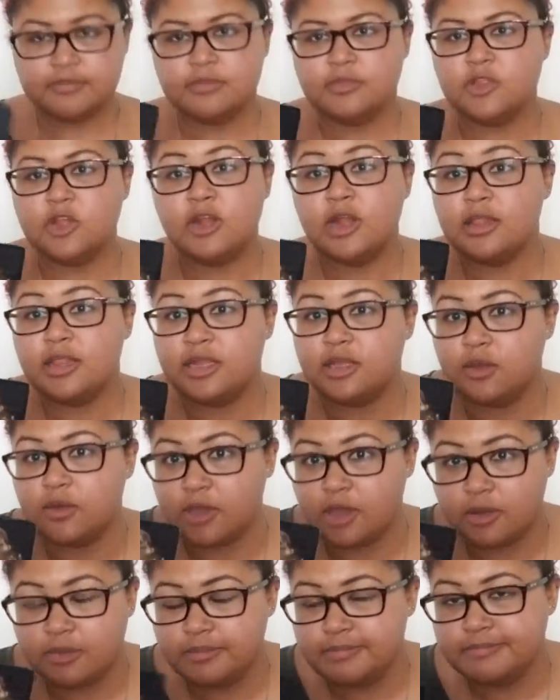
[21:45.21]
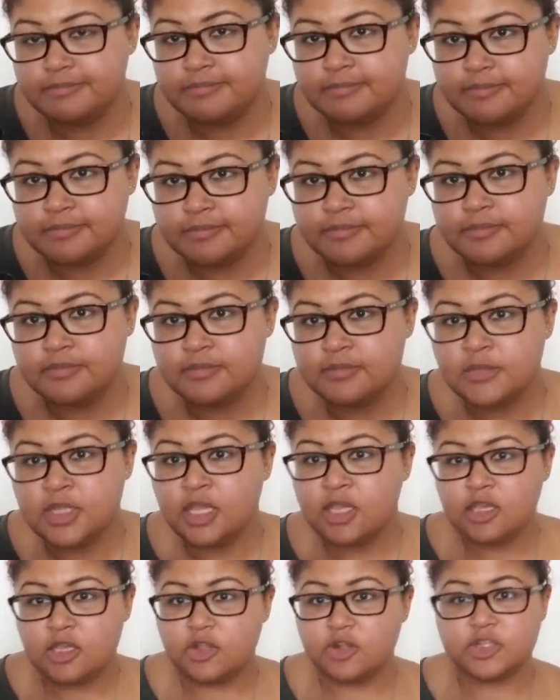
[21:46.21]
They're not letting you go.
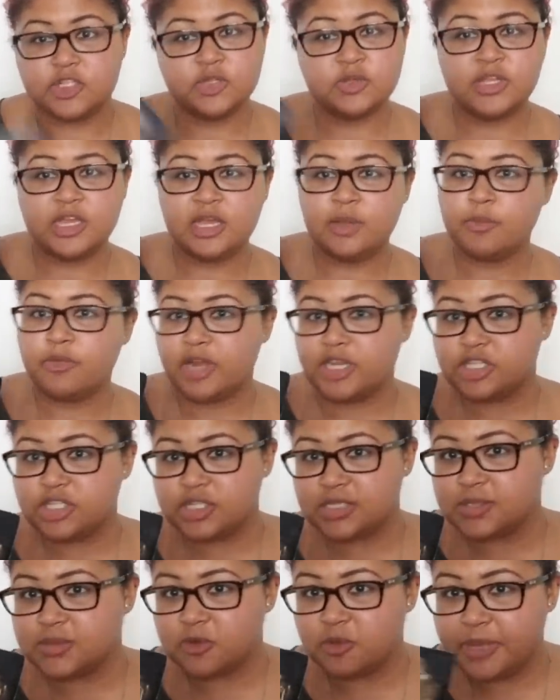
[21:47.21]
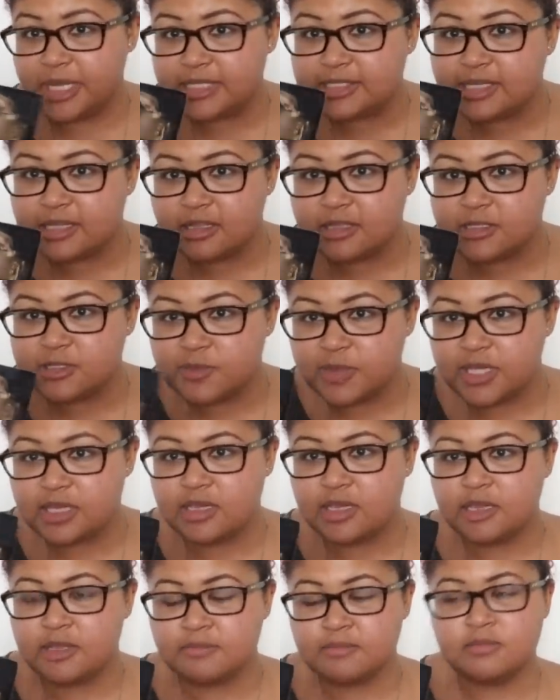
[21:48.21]
You're too damn precious, romantically
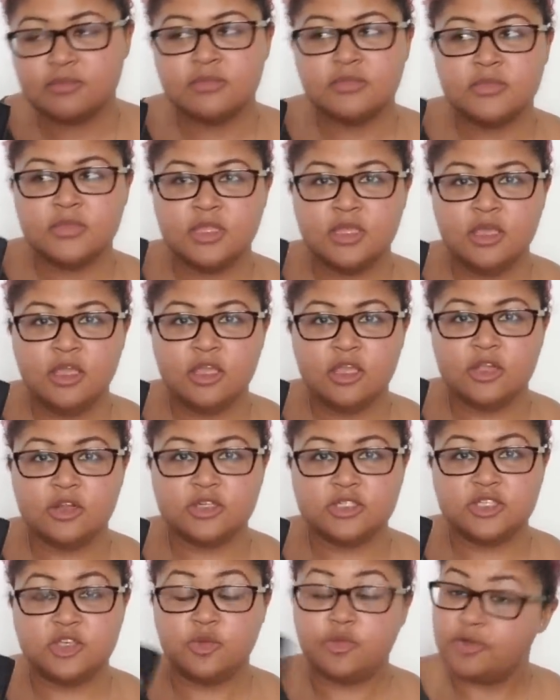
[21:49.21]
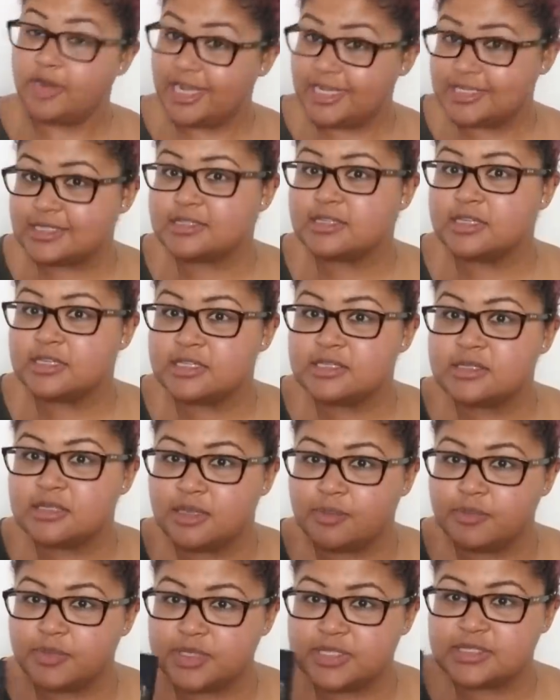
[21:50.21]
speaking. You're too priceless
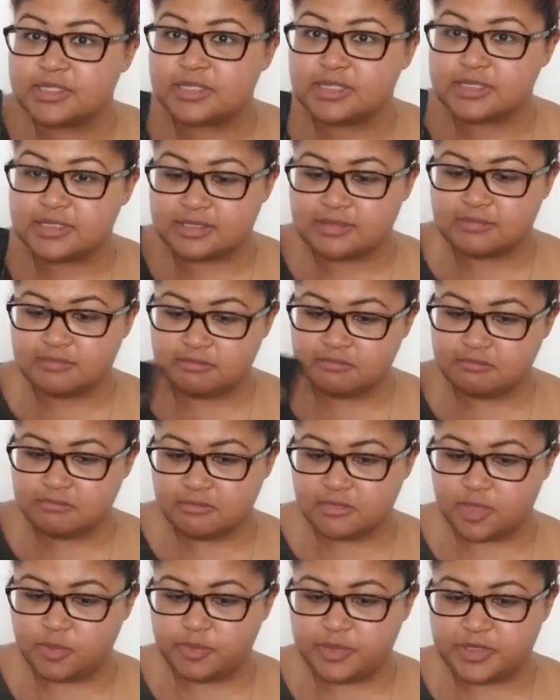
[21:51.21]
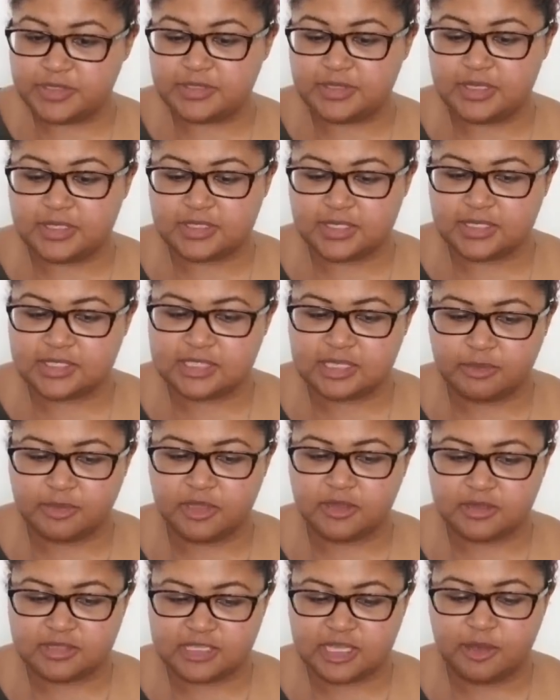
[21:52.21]
in business, in business, because
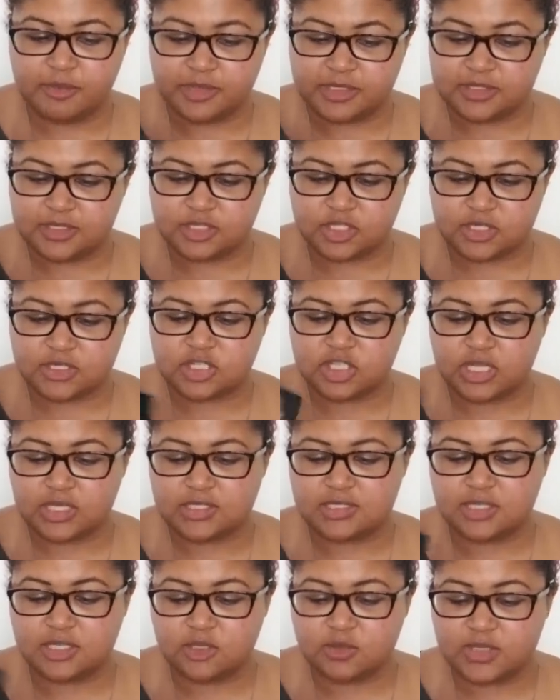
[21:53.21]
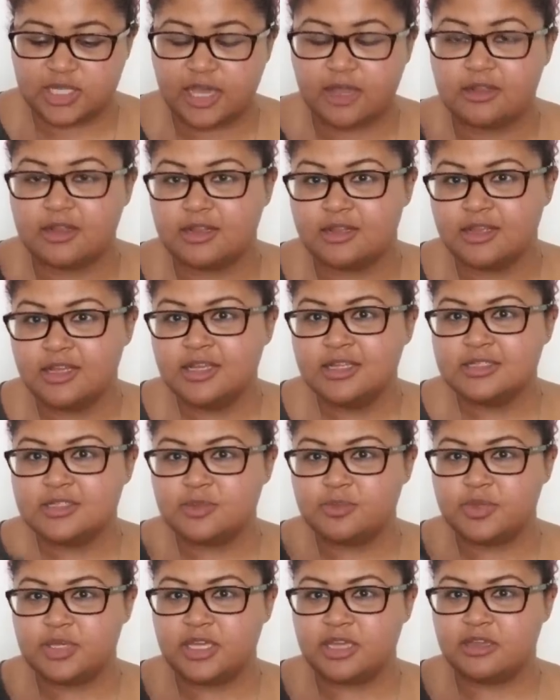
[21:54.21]
some, some this is just chasing you down to, to
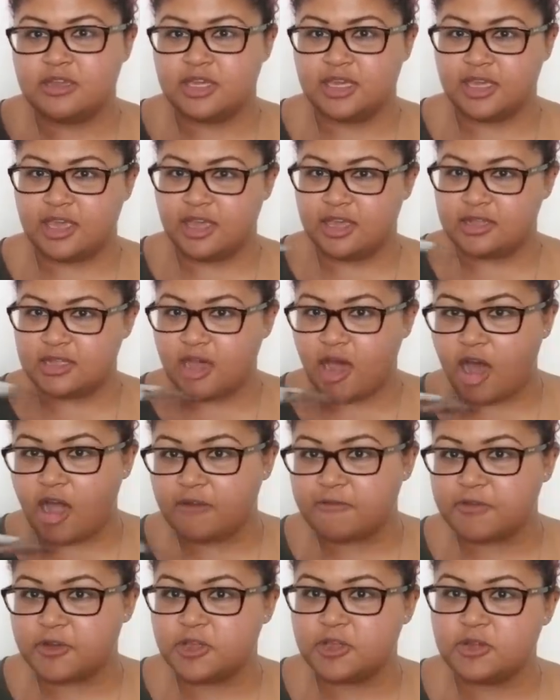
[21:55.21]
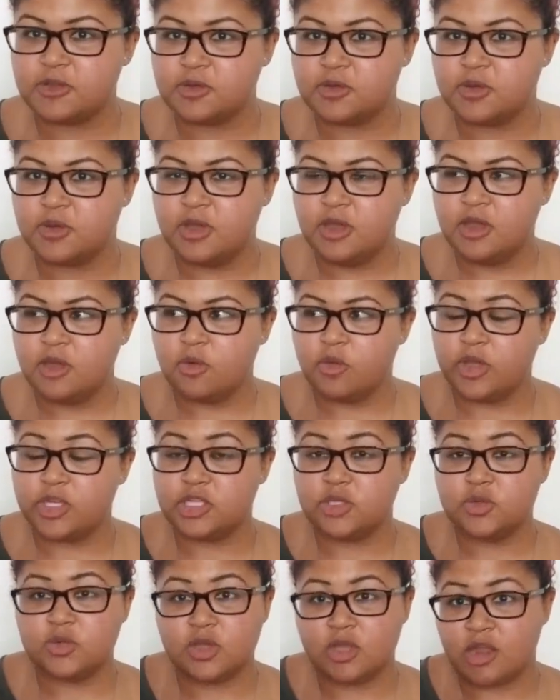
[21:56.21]
be, again, to offer you what
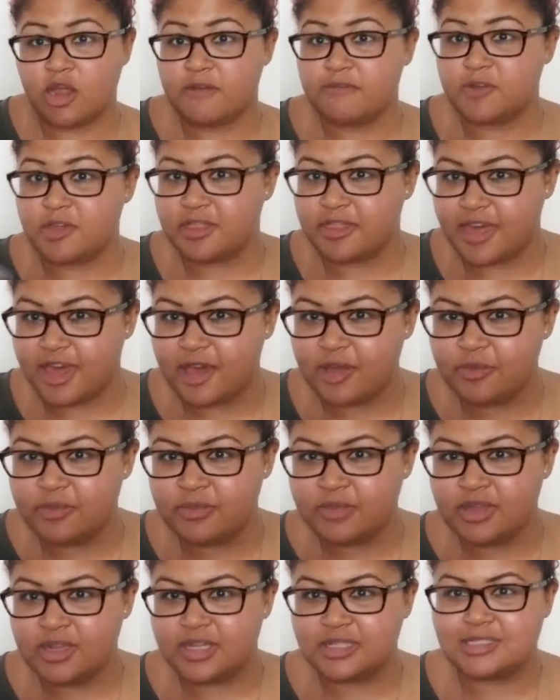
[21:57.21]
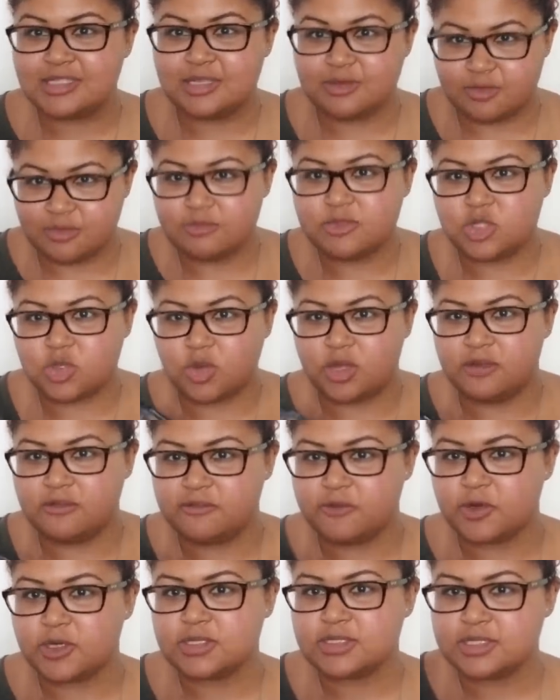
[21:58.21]
you can offer them and to join
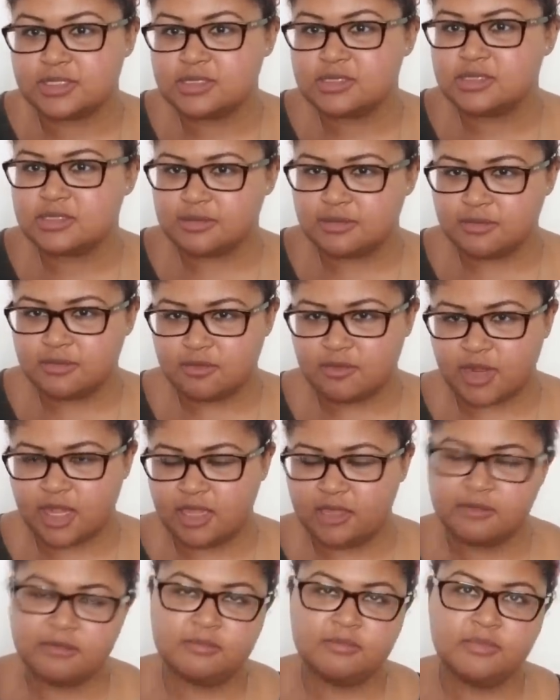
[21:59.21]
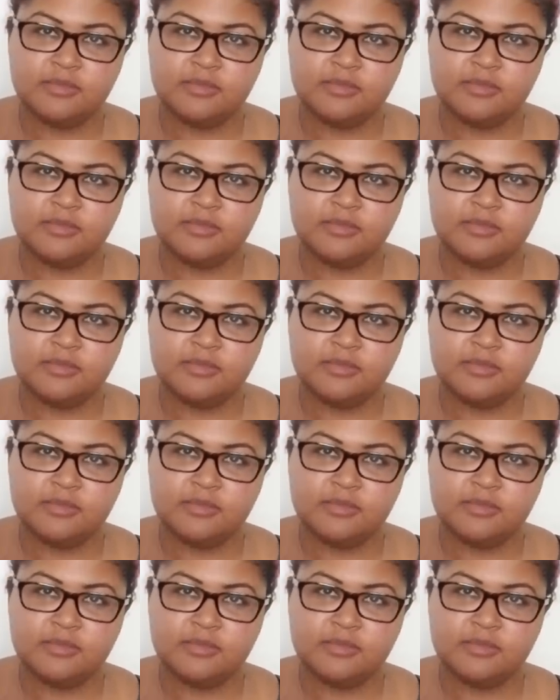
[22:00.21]
forces, right?